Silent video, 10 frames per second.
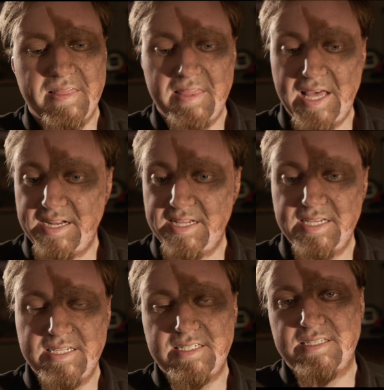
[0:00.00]
that
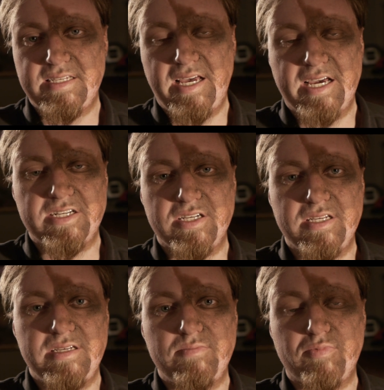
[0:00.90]
is
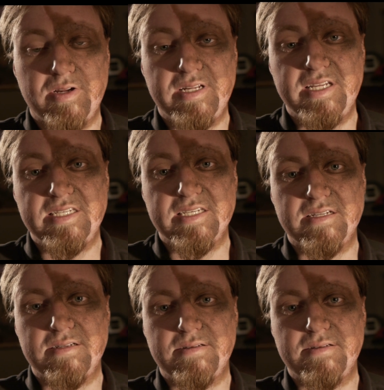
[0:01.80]
actually pretty decent.